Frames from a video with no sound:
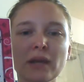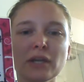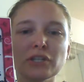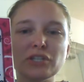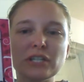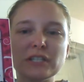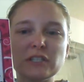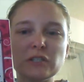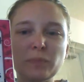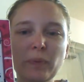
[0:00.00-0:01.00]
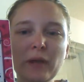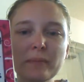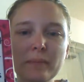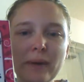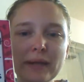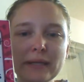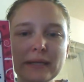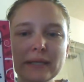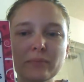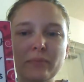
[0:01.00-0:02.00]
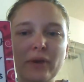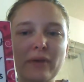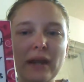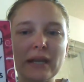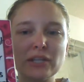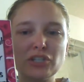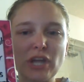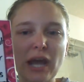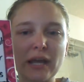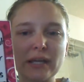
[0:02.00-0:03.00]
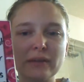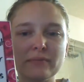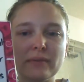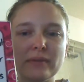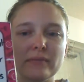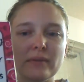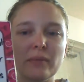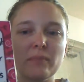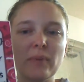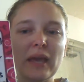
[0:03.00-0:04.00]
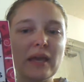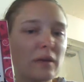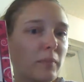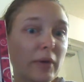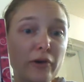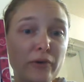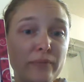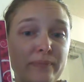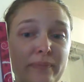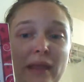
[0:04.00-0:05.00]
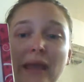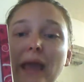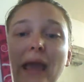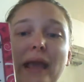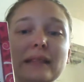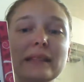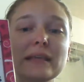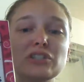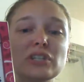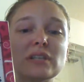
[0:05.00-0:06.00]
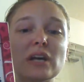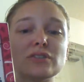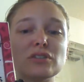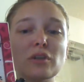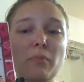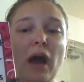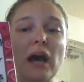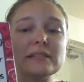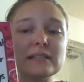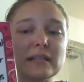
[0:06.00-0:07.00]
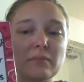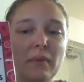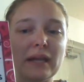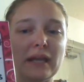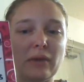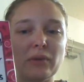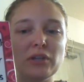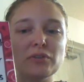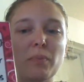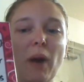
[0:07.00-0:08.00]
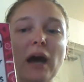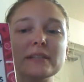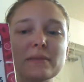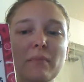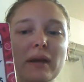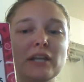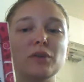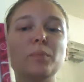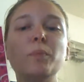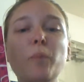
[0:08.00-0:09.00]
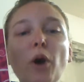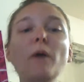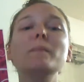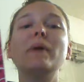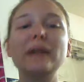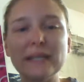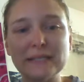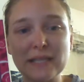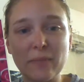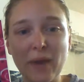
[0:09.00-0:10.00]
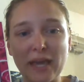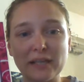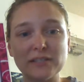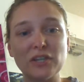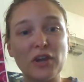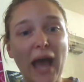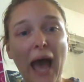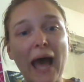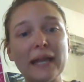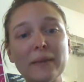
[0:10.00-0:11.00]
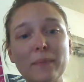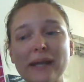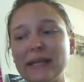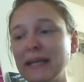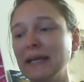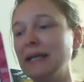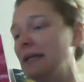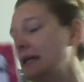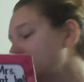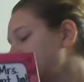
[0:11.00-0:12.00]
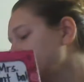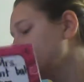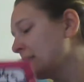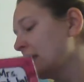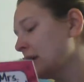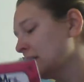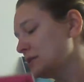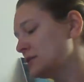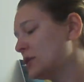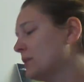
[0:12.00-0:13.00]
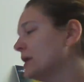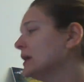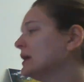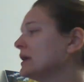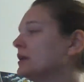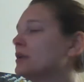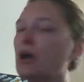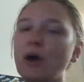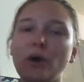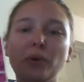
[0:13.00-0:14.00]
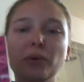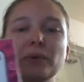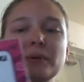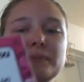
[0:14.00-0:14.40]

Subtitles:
she spent money by writing a check and paying a bill, and then she's also deposited money. When you deposit money, you put money into the bank, so you're adding money in. So we know